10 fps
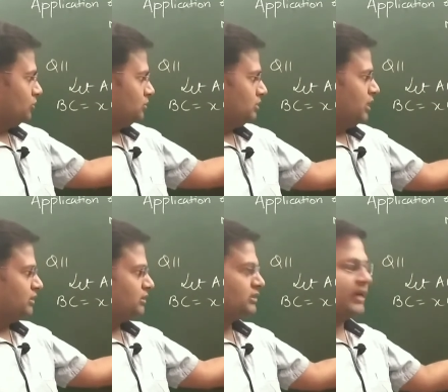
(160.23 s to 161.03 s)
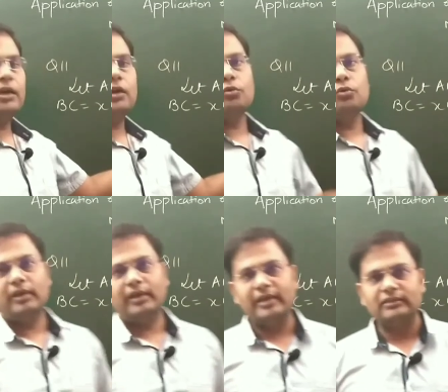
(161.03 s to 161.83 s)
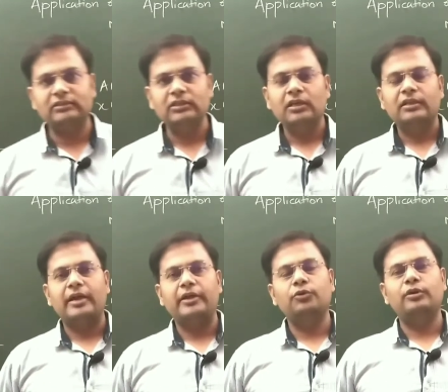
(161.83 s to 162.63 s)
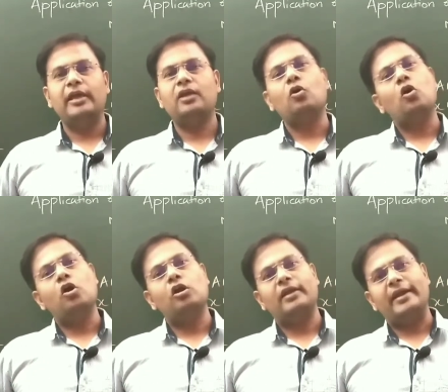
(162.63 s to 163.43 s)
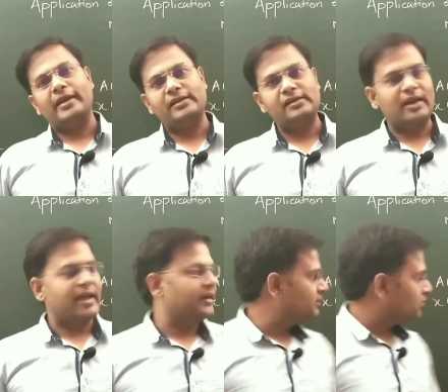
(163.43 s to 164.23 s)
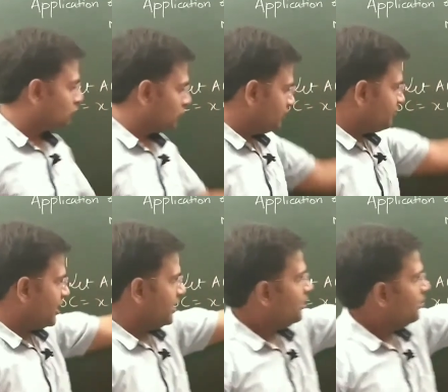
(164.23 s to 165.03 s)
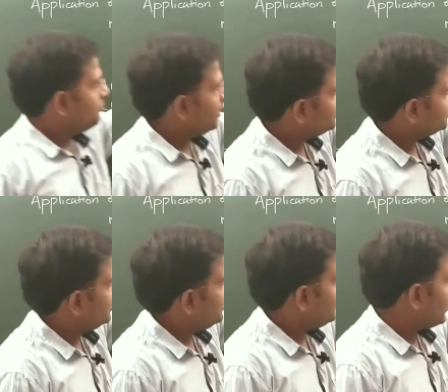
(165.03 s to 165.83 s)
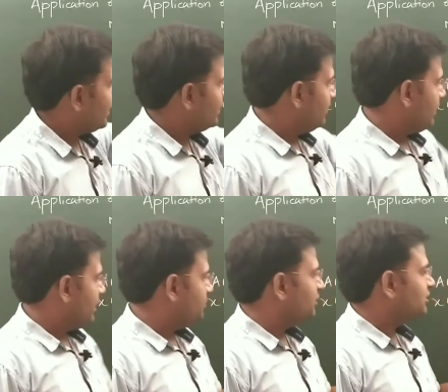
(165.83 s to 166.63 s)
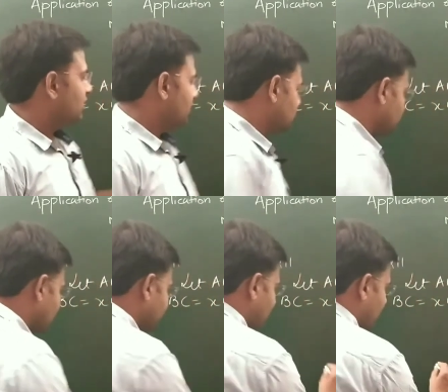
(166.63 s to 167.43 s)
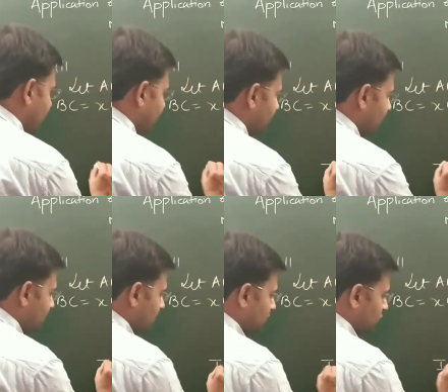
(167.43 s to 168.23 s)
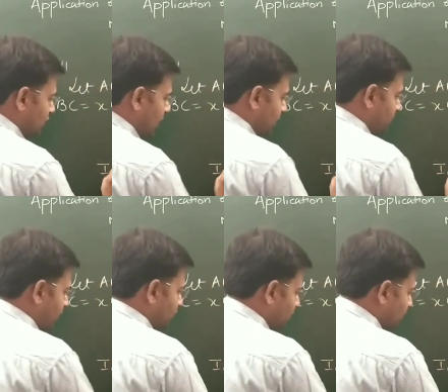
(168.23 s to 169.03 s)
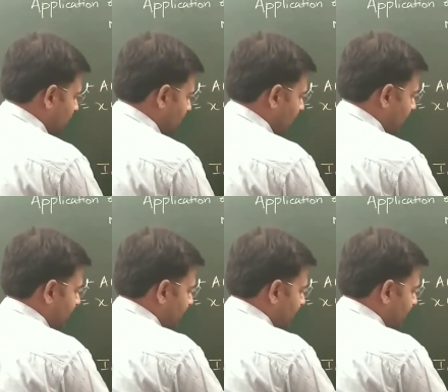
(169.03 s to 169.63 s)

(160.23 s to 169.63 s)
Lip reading: this second rule is that you take all right angle triangles. So if I mention triangle ABC is one of the triangle, so I am mentioning in triangle